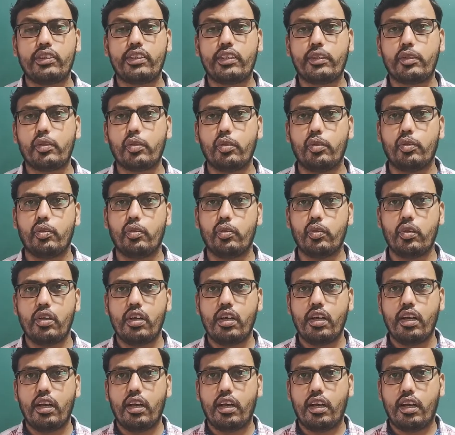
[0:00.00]
to
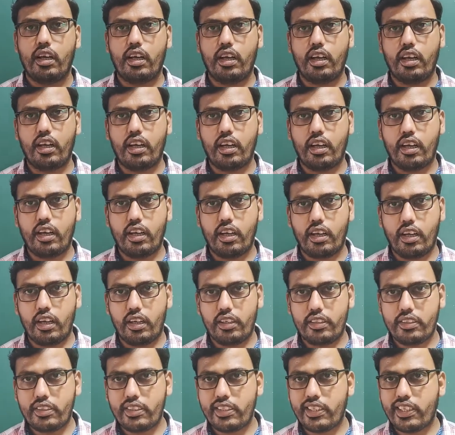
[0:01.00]

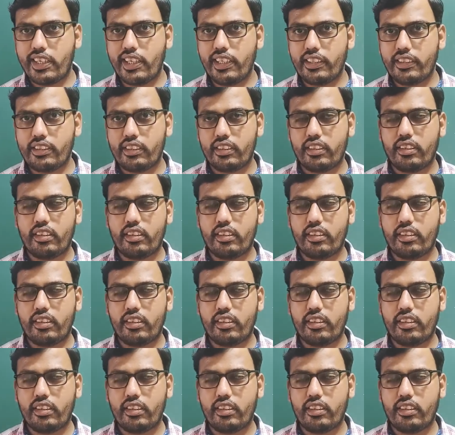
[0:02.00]
treat.